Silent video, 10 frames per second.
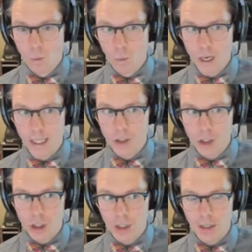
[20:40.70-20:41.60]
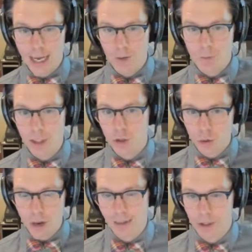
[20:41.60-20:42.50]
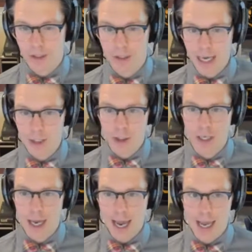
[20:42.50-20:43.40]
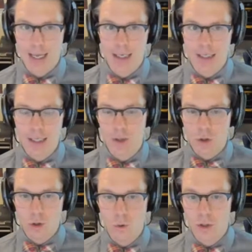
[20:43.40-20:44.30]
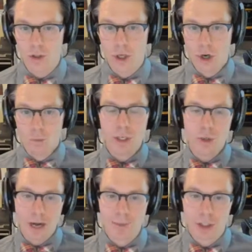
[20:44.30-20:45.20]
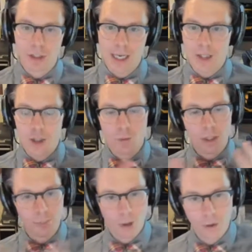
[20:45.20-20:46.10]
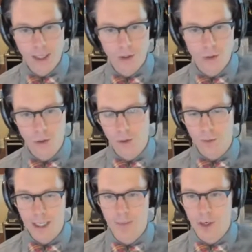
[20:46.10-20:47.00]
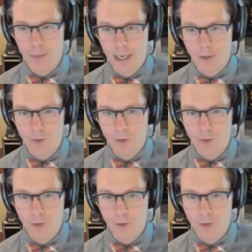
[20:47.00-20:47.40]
which allows me to do object detection. And in the course, we do object detection. We deploy it to a Raspberry Pi